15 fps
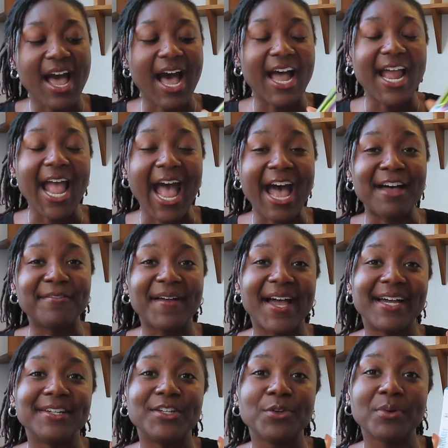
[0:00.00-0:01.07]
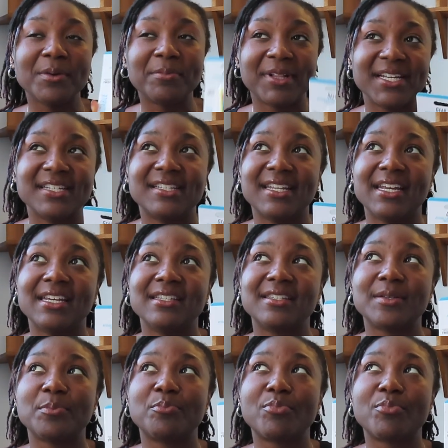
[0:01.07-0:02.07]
I have had to replace these